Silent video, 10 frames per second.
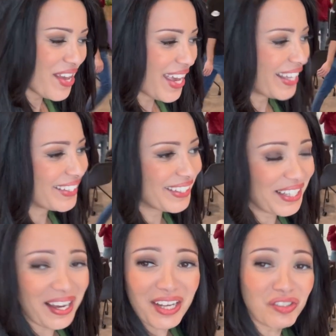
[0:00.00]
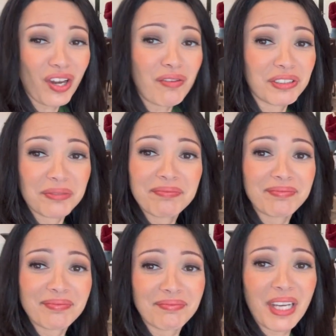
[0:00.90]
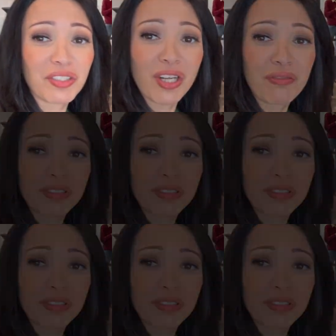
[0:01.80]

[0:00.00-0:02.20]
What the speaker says: And I just love it. I just love